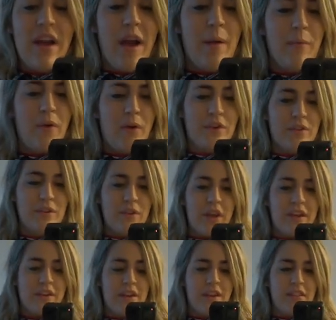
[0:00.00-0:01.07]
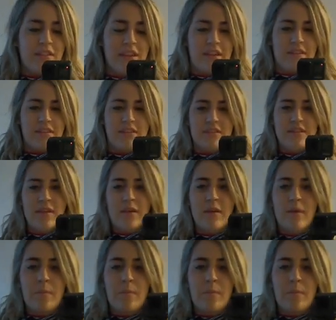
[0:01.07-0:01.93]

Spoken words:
I'm going to get this